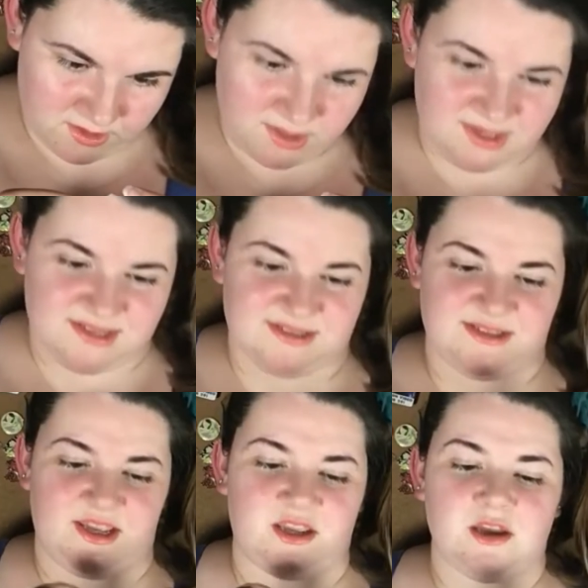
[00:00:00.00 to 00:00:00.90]
It doesn't
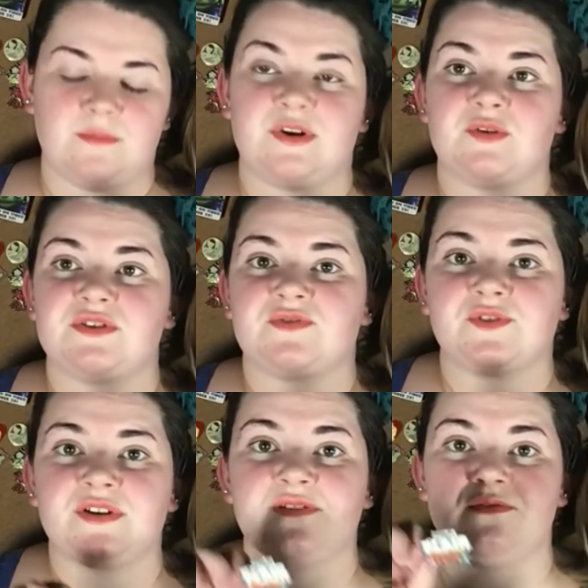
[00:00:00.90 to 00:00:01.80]
say, but it was for
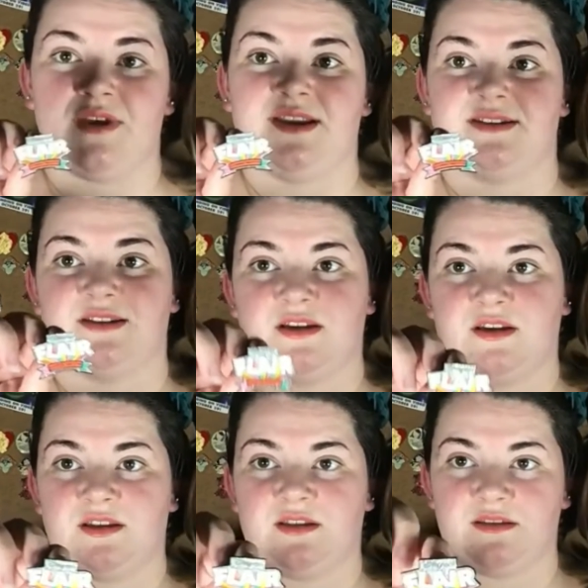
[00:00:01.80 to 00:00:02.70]
an event
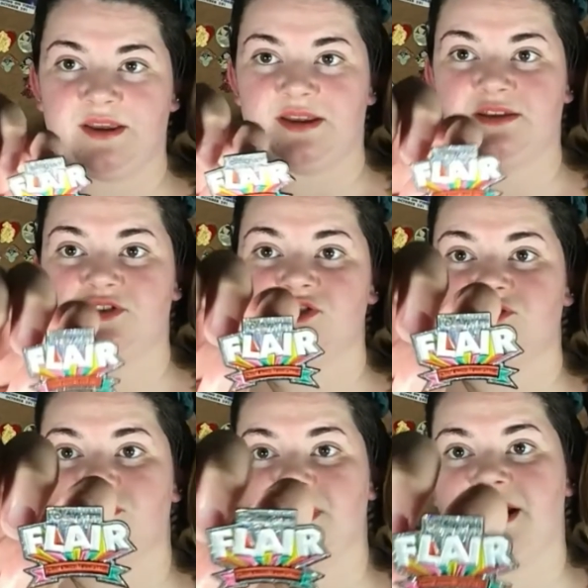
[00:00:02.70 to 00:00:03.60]
that the
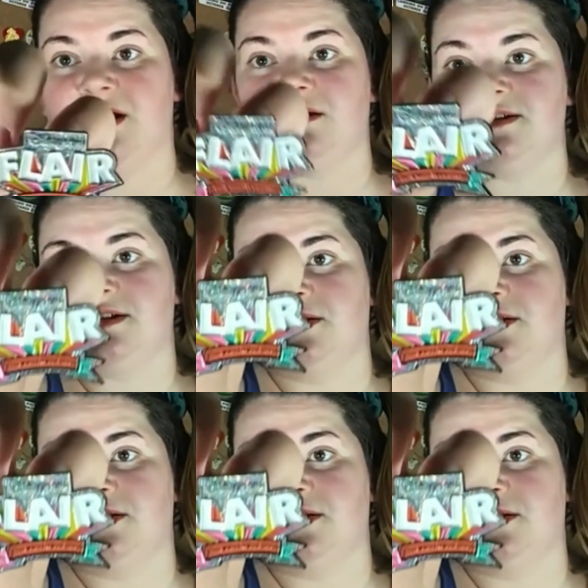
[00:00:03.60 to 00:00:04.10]
store held